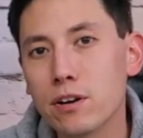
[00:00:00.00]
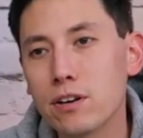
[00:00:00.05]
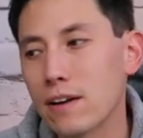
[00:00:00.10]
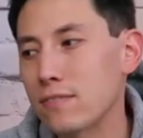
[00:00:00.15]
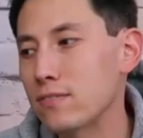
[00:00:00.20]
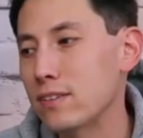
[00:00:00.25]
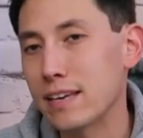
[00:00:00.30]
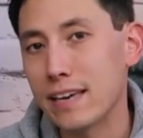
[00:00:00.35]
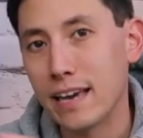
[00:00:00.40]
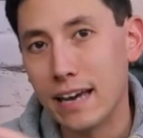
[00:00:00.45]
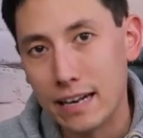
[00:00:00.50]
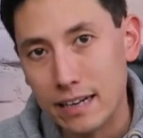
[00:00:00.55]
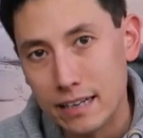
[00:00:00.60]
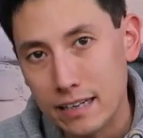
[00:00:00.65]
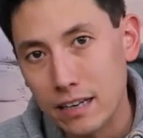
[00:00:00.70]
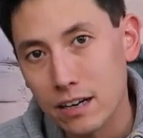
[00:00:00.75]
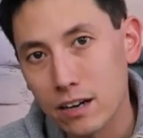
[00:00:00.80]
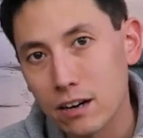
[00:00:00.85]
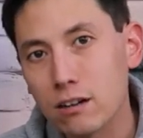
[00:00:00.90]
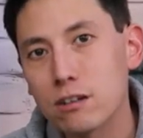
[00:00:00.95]
you have to get in
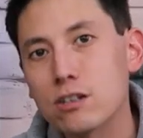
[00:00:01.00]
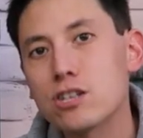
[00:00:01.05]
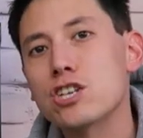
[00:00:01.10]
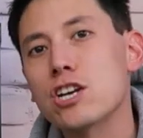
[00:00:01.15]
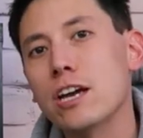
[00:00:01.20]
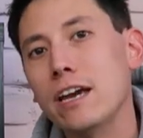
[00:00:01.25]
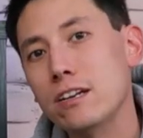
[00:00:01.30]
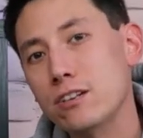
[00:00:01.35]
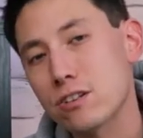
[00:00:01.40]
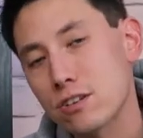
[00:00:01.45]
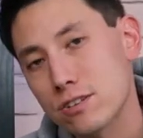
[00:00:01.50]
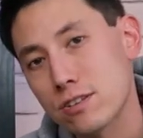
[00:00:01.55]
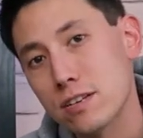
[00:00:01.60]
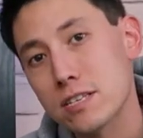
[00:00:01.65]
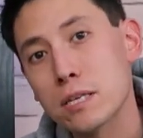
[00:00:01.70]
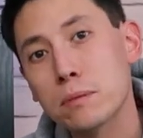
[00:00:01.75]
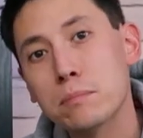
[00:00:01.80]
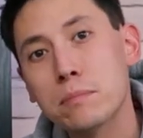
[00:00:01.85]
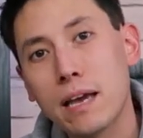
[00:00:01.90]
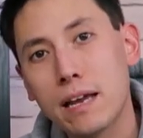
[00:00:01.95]
here, change the
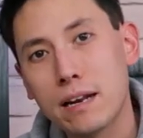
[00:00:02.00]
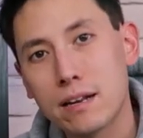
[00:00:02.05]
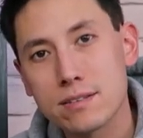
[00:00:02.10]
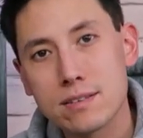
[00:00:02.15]
system date